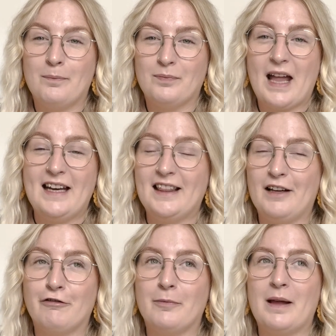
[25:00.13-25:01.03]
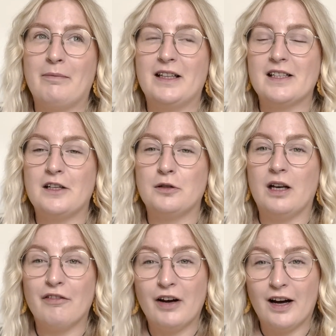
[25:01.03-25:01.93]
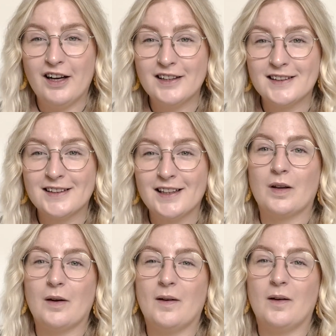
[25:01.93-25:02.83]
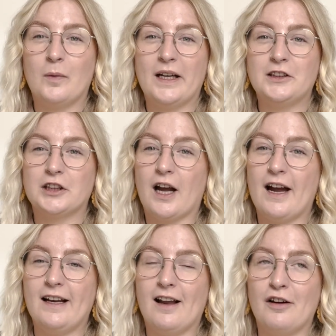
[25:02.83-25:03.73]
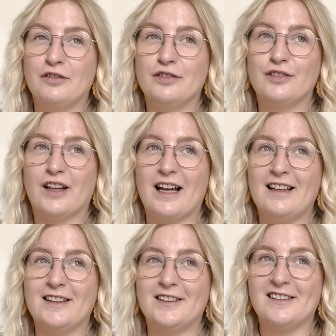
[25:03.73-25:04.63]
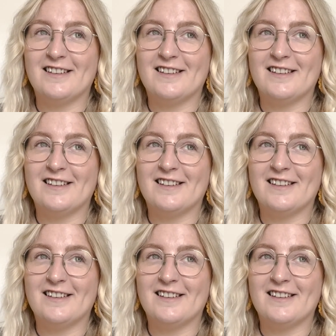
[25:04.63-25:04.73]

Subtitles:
anything from them, they send you love hearts, which I love. That little